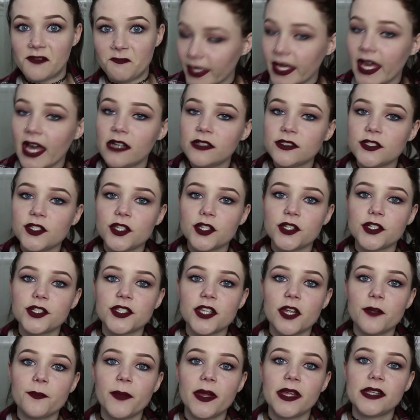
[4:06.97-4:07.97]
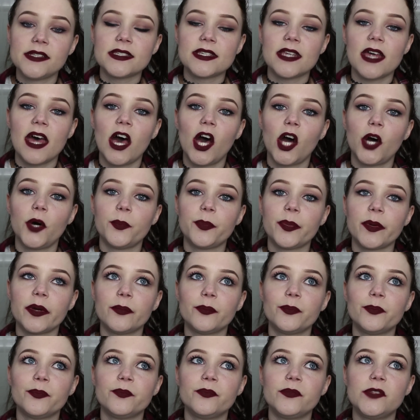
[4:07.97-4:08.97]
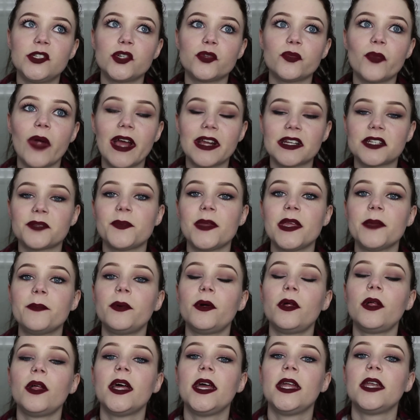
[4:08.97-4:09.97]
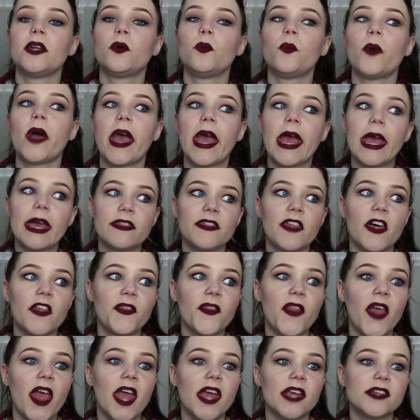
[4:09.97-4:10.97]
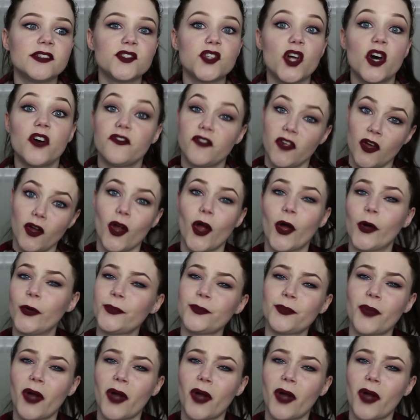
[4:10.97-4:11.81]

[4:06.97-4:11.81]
But counselors are meant to help direct people in a way that they solve their own